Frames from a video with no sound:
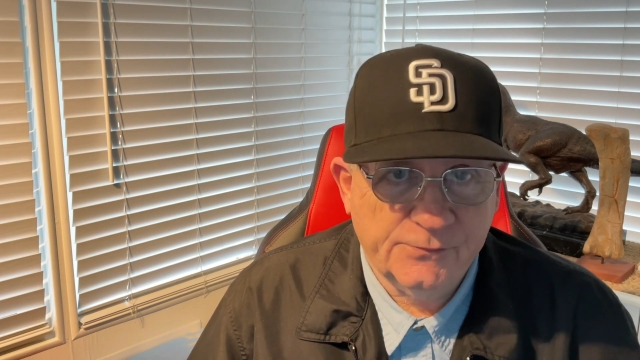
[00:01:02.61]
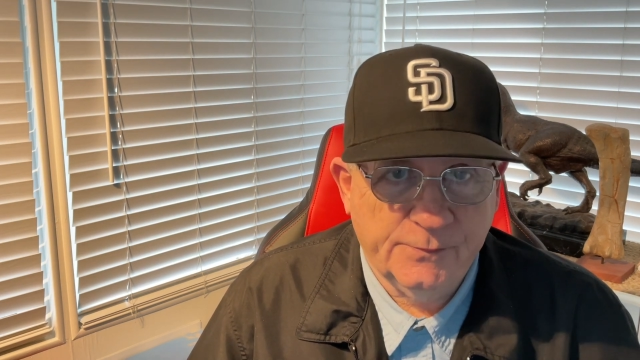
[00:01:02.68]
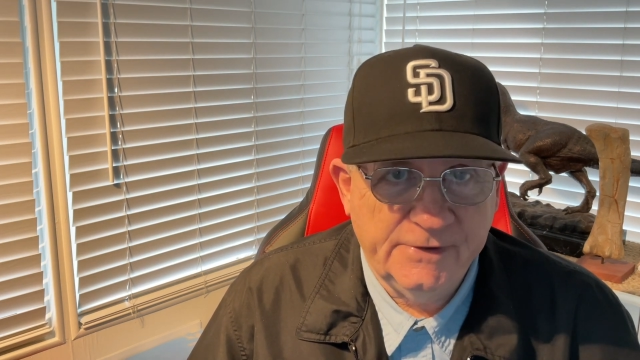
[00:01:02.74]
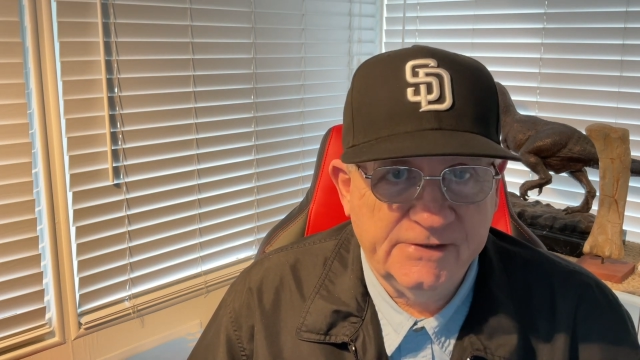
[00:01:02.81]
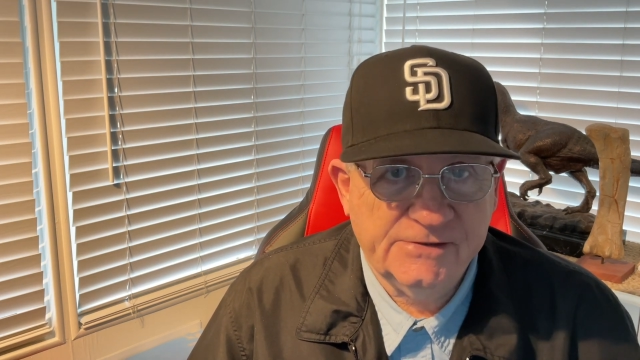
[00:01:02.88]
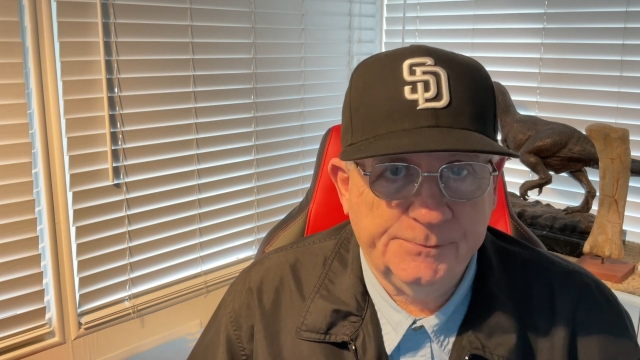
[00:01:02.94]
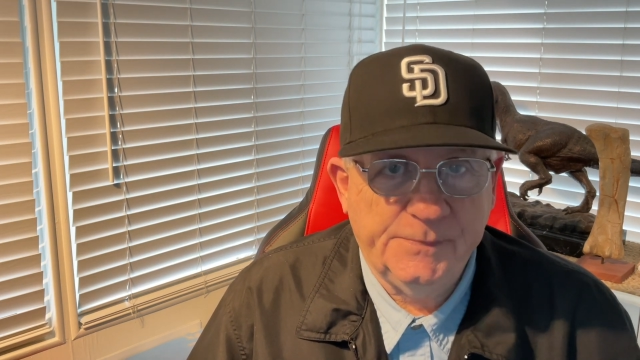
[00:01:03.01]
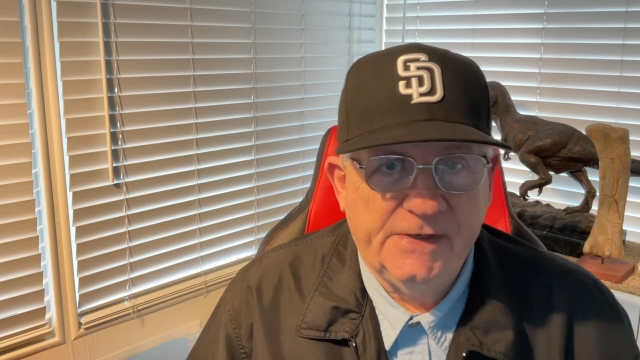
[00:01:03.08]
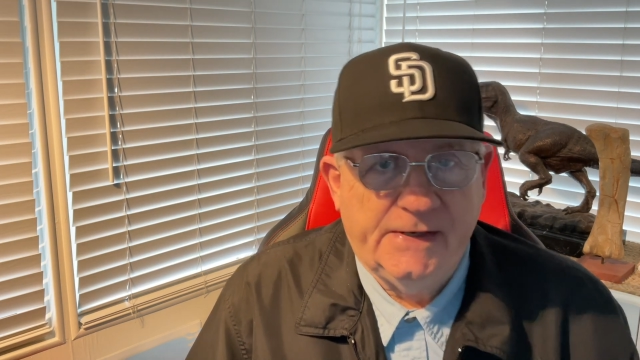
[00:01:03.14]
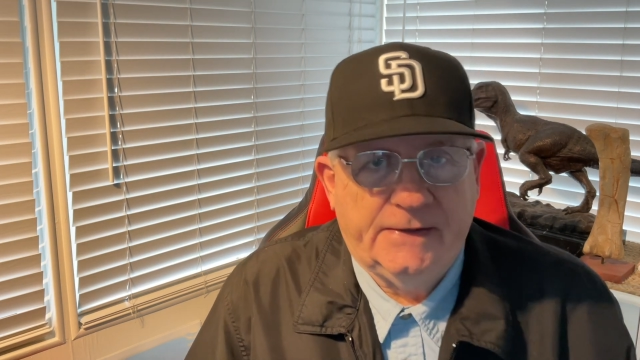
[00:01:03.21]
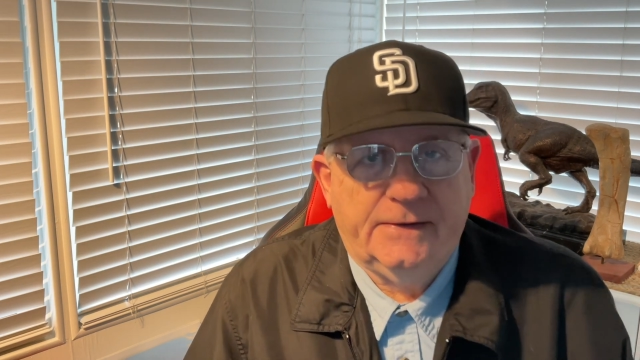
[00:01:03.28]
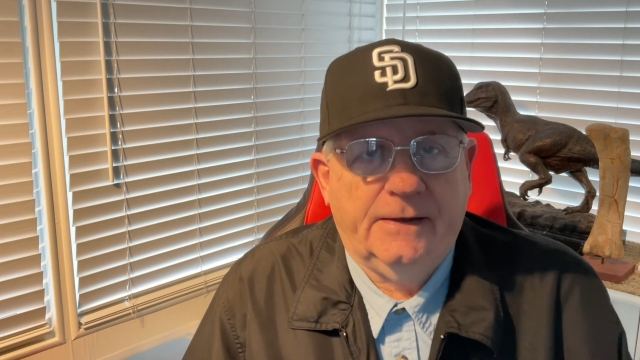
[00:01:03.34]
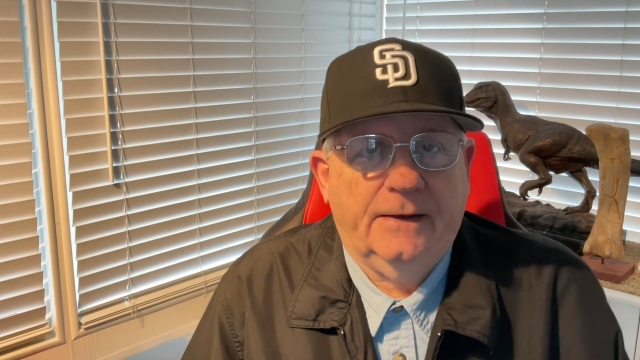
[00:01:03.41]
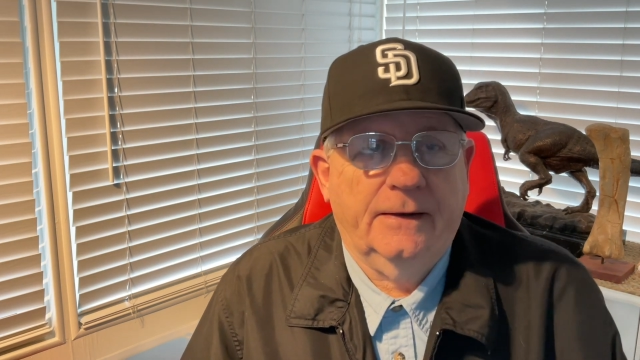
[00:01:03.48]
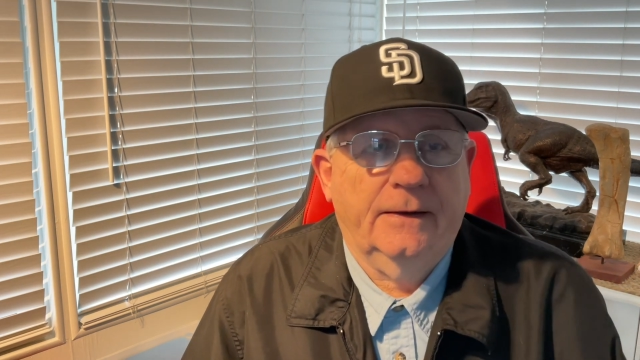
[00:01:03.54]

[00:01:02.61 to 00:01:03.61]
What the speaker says: we speak.